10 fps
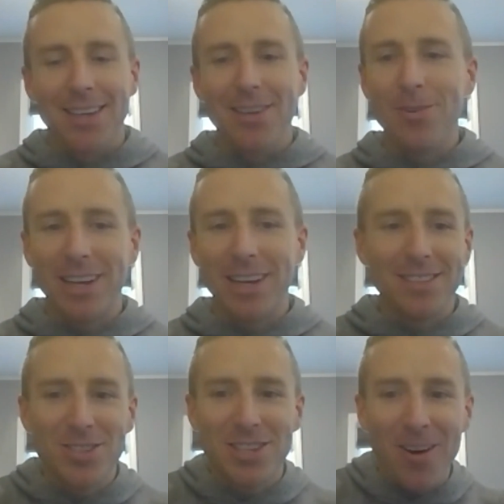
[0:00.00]
you can
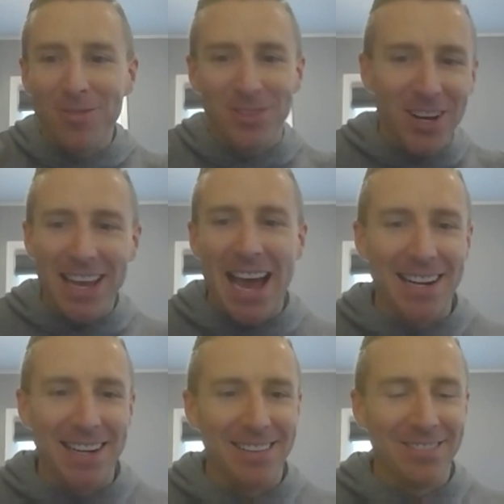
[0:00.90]
just go look
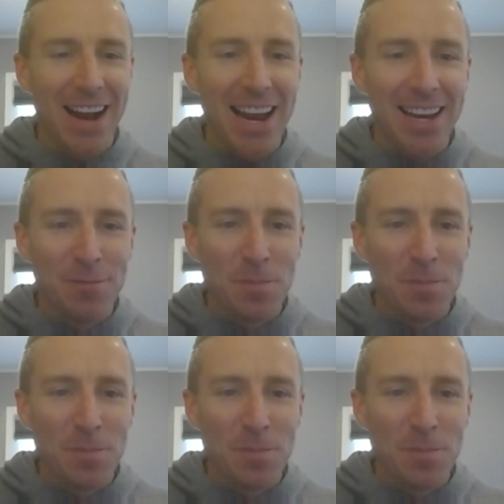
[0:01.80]
at it, right?